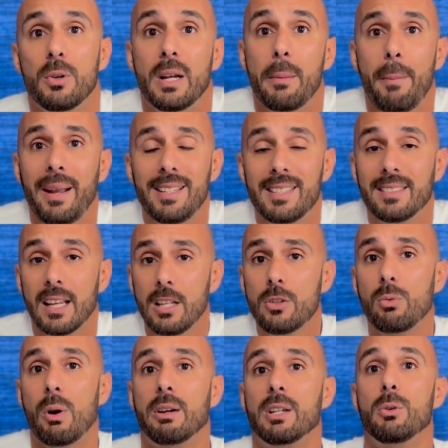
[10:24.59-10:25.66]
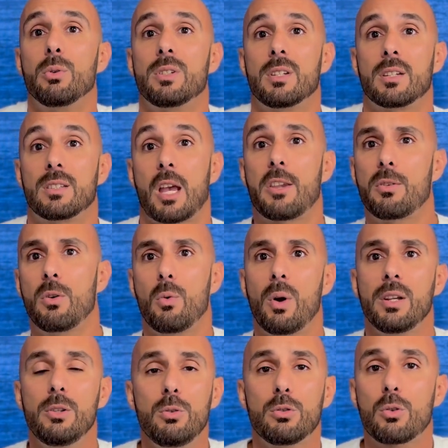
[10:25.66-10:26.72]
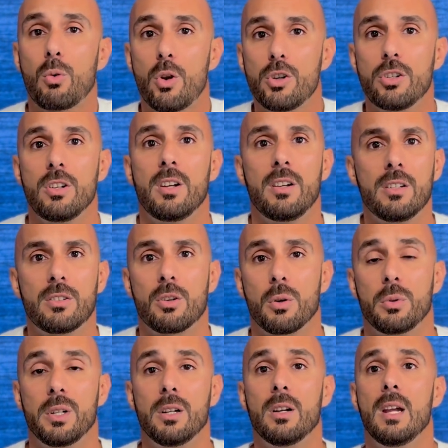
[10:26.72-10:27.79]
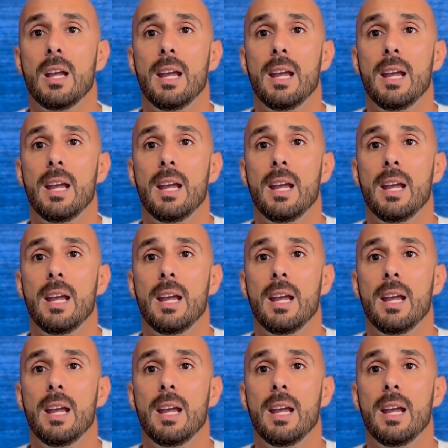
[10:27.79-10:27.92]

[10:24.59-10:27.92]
And it made sense why he was successful and why he was crushing in his career